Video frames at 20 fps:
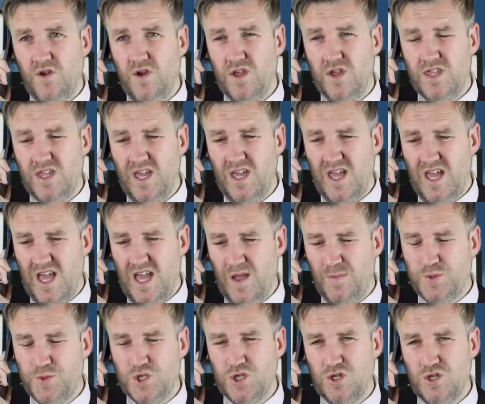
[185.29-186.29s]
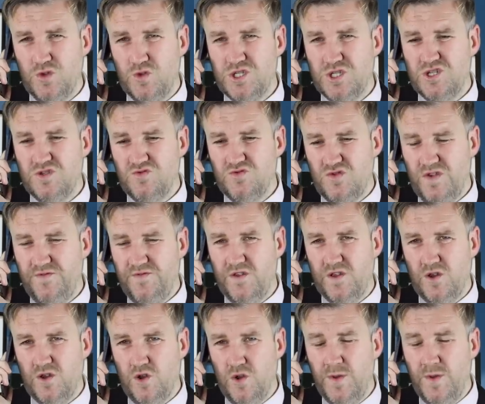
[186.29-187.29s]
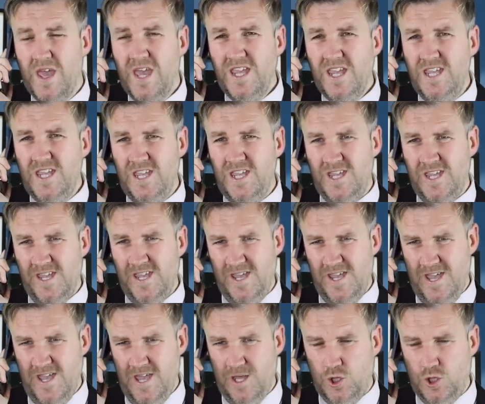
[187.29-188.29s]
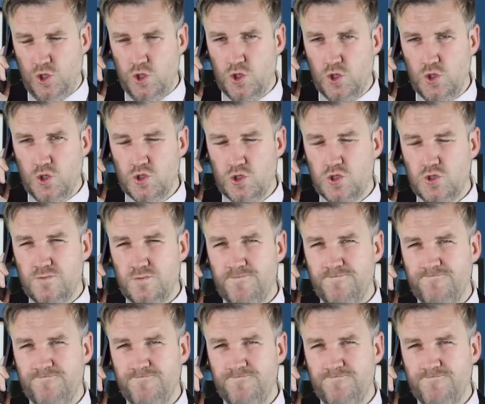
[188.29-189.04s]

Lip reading: got at that absolute horrific club. Yeah, of course.